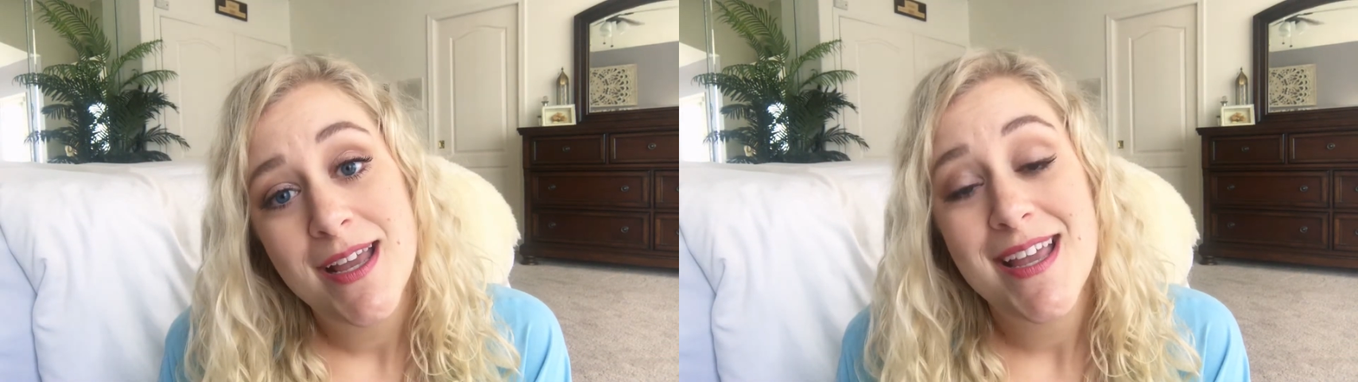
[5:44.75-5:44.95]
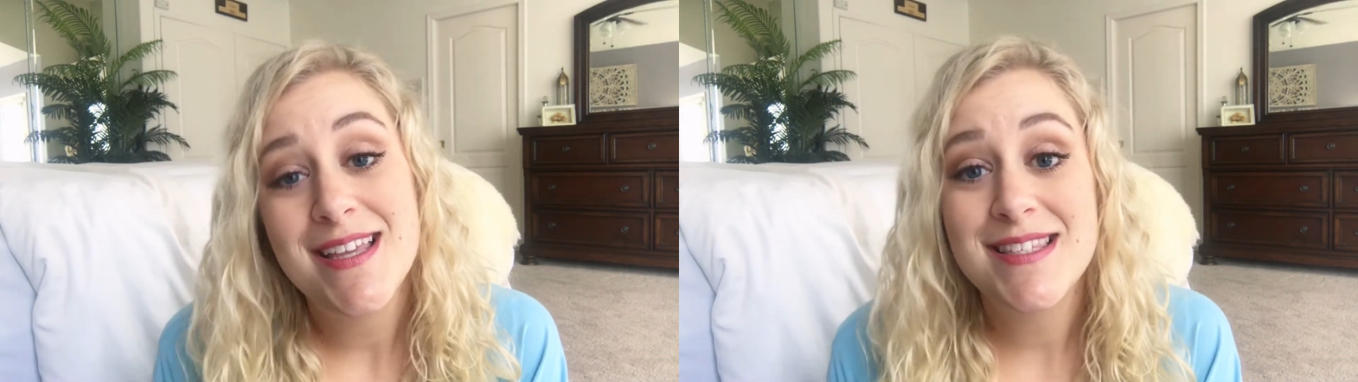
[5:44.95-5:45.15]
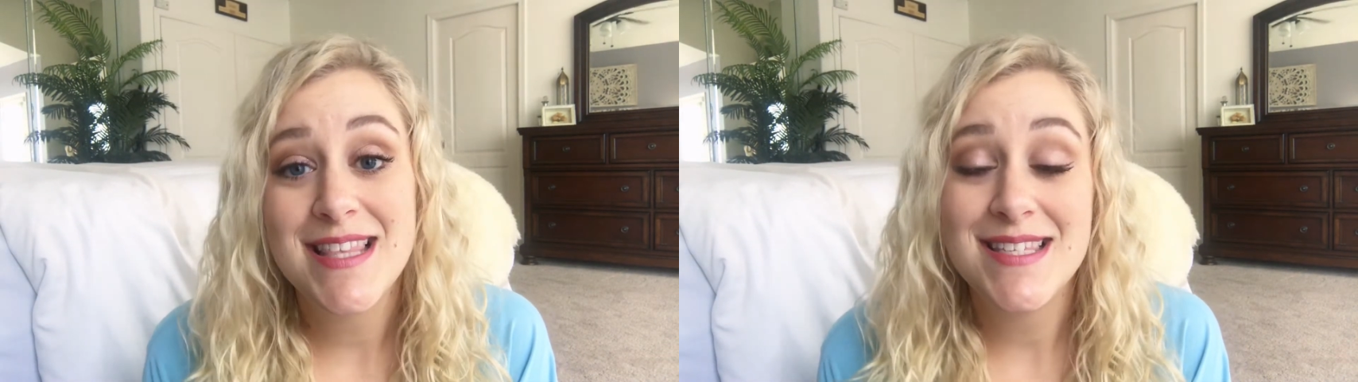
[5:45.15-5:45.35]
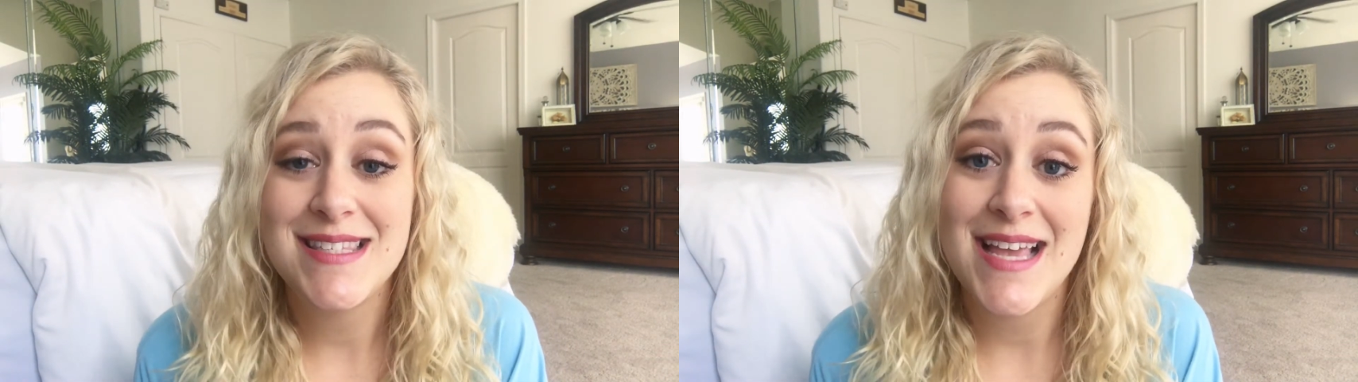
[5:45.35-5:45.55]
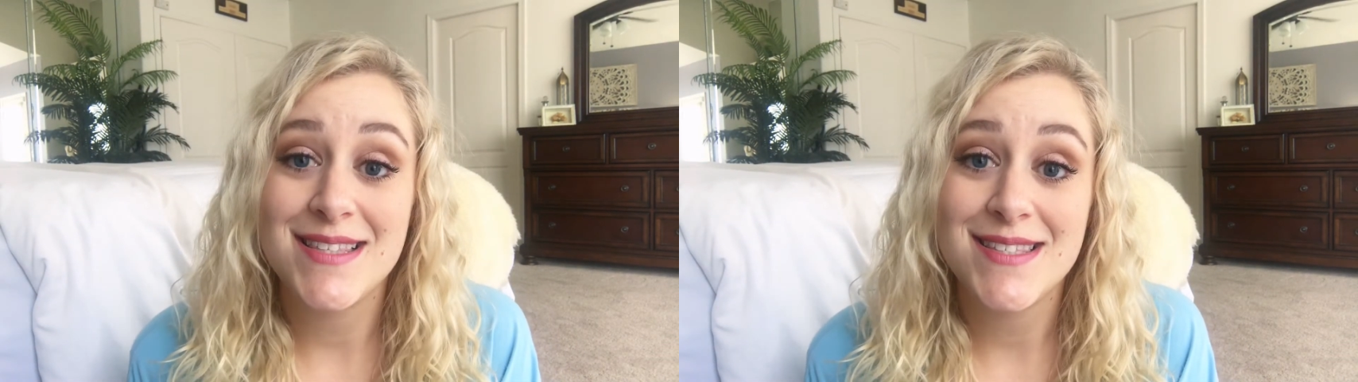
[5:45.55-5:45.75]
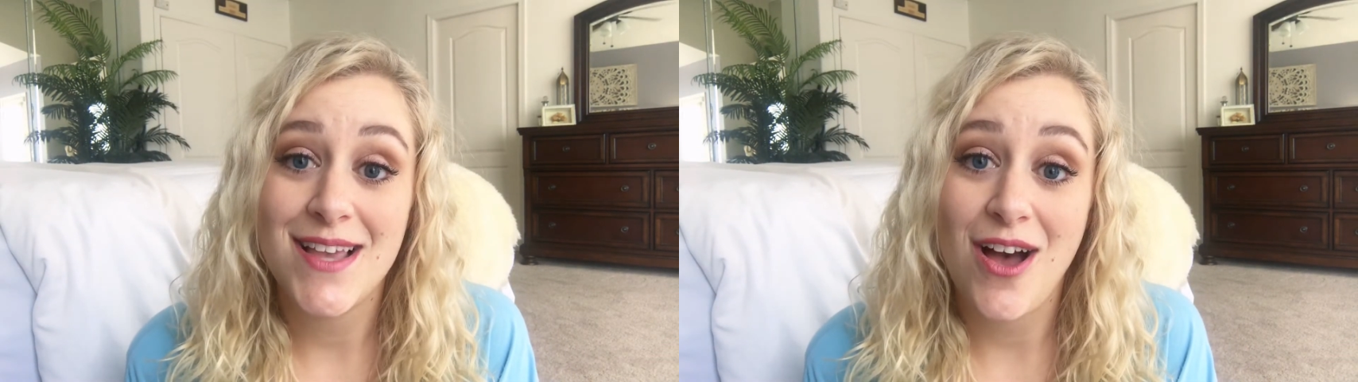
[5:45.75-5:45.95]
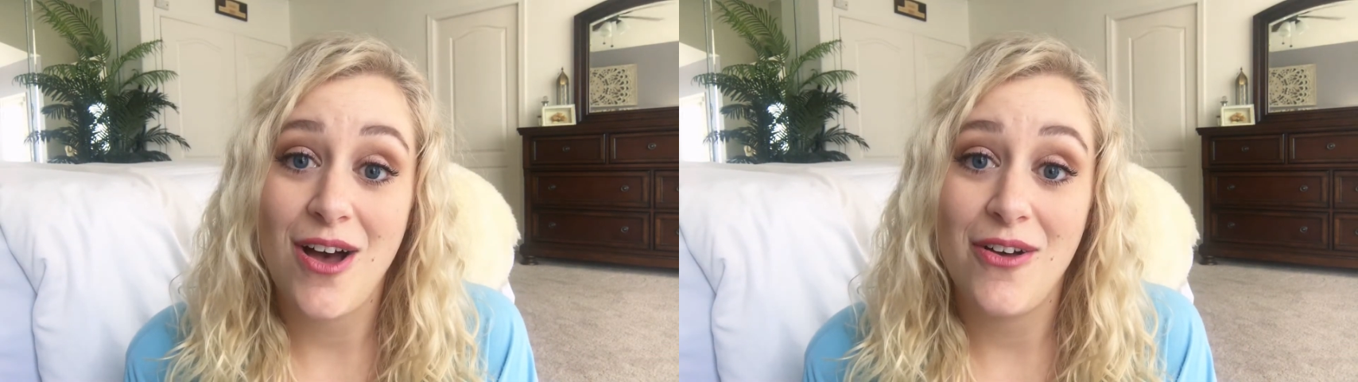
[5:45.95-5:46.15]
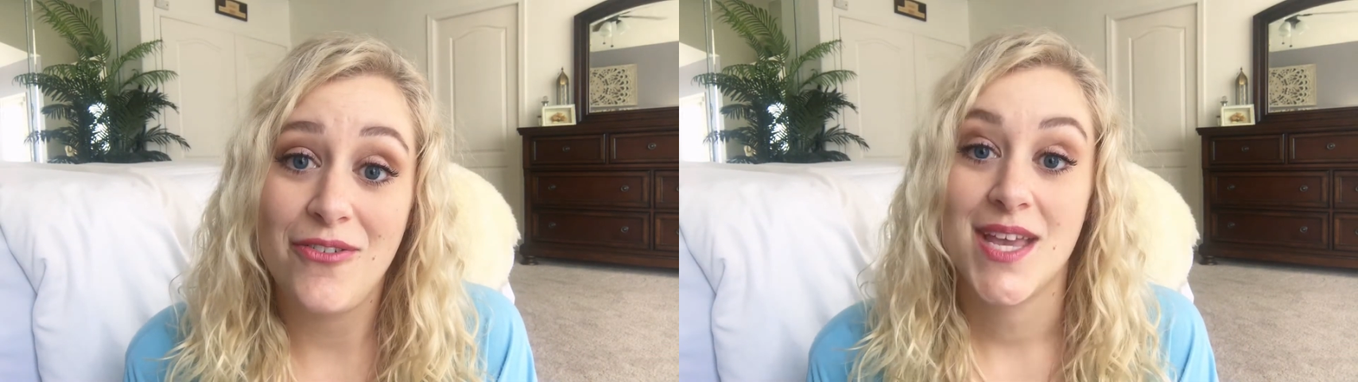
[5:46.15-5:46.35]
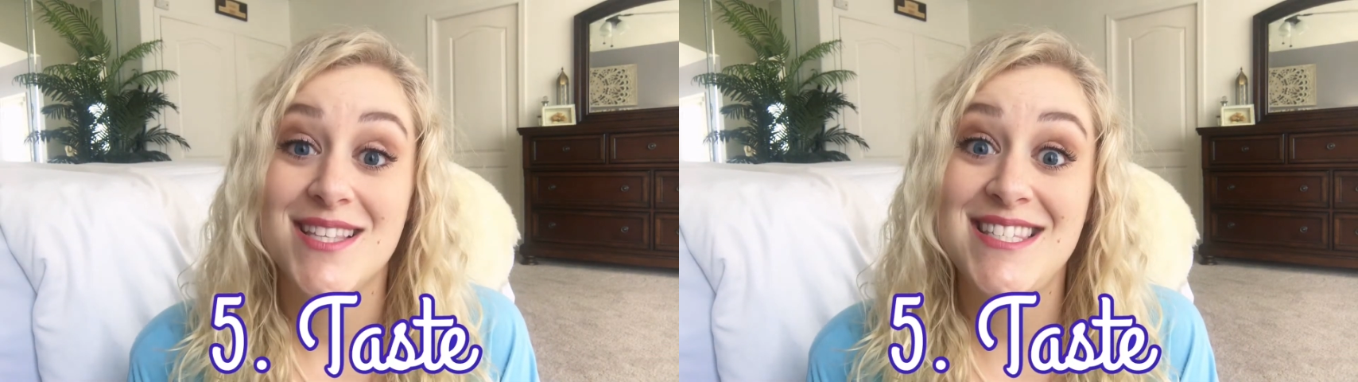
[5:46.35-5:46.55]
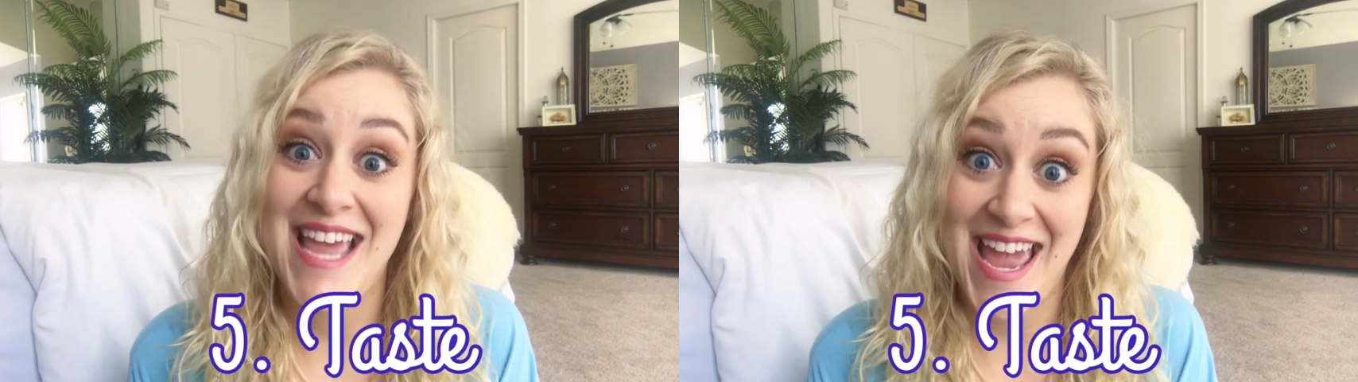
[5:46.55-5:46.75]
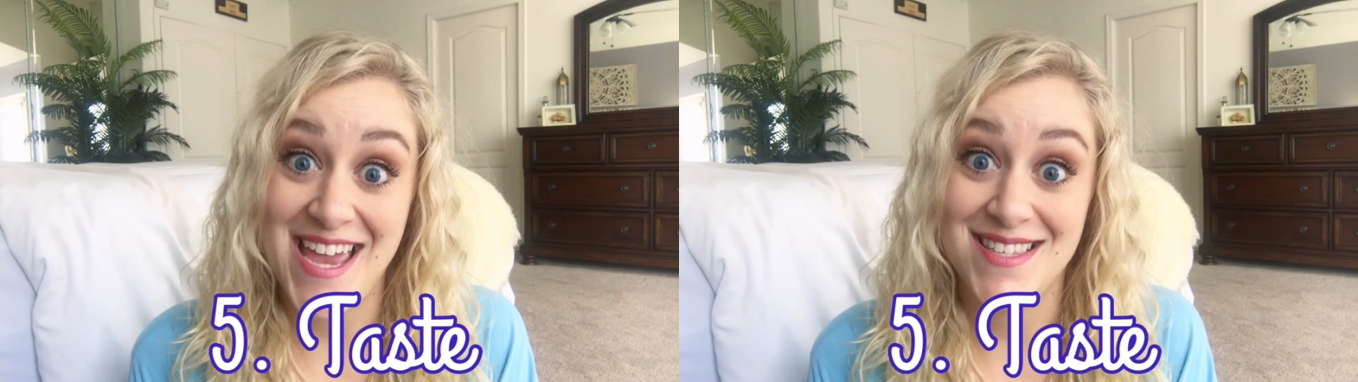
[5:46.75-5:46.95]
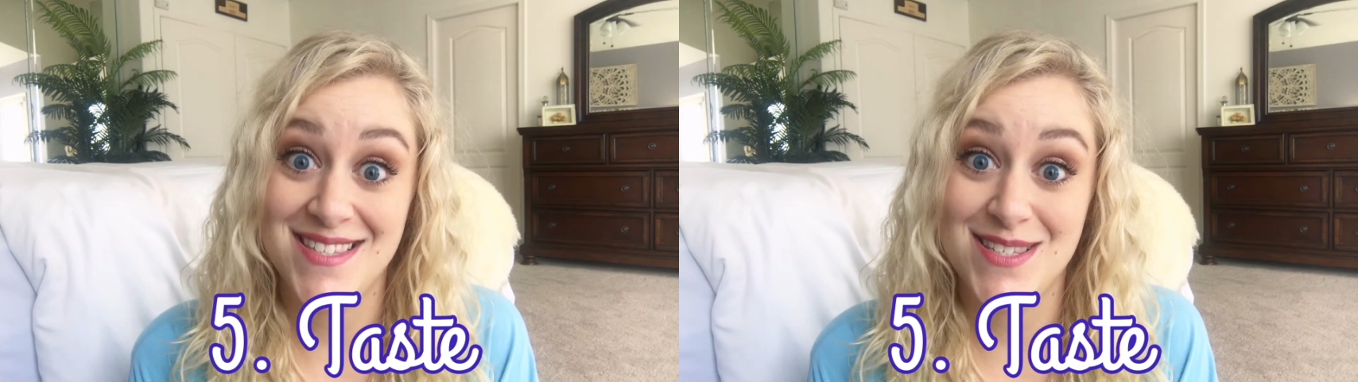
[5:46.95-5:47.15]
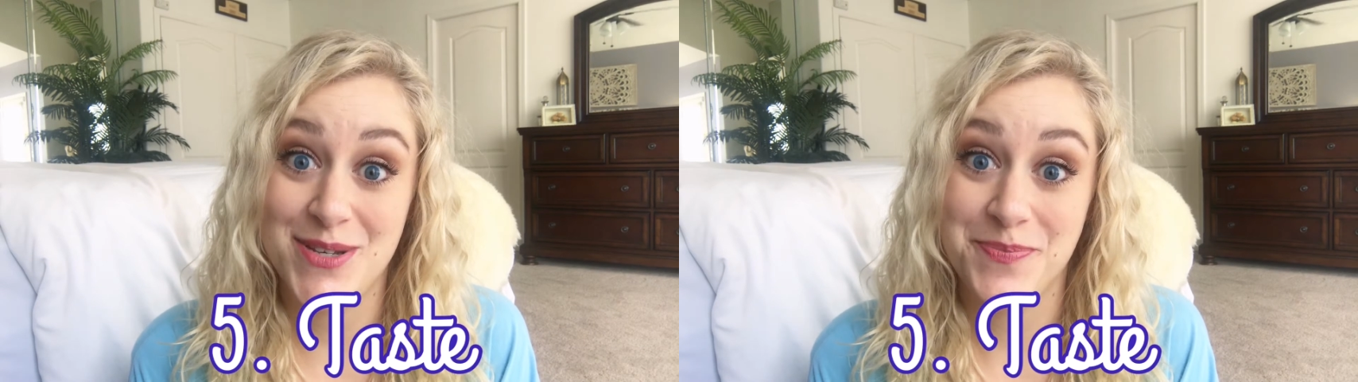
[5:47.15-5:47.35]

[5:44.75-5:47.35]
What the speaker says: is the sense of taste.